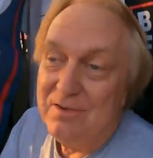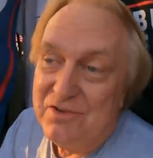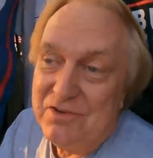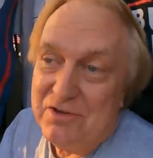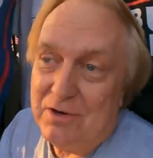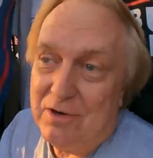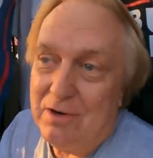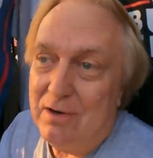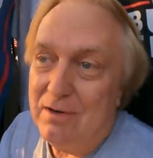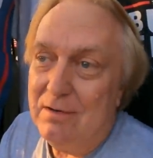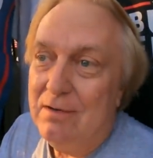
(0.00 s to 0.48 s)

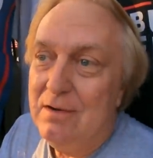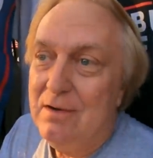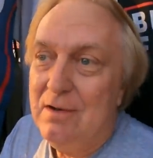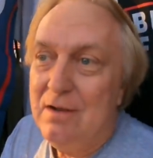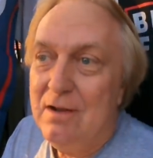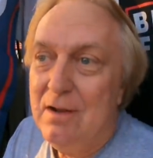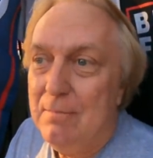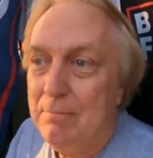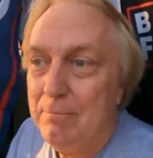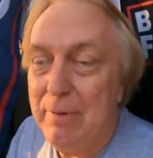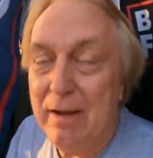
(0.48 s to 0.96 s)
Sure.
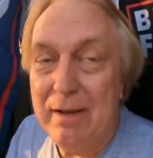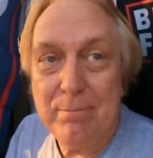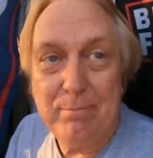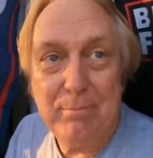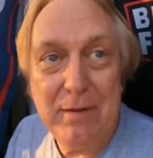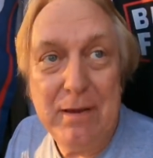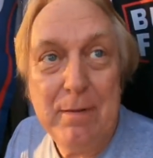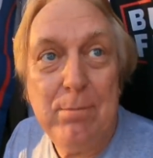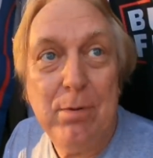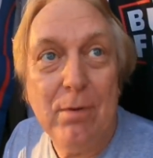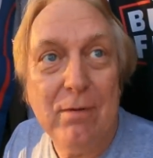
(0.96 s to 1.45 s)
But
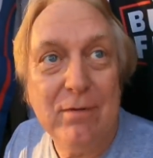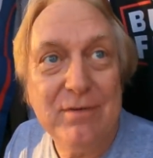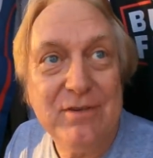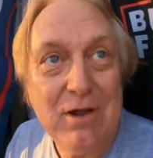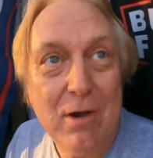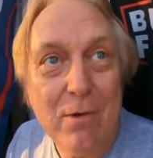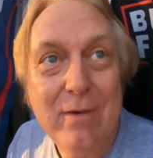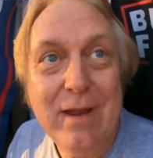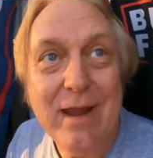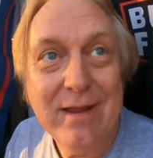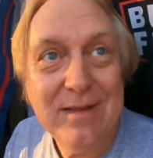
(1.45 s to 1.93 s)
people
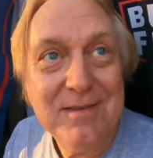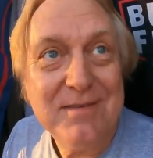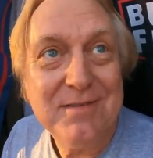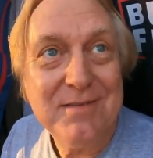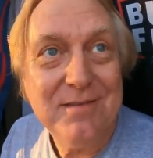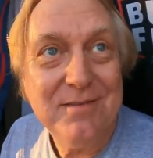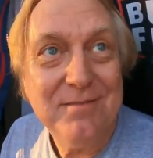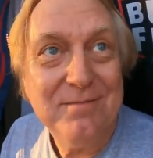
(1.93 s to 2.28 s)
donate.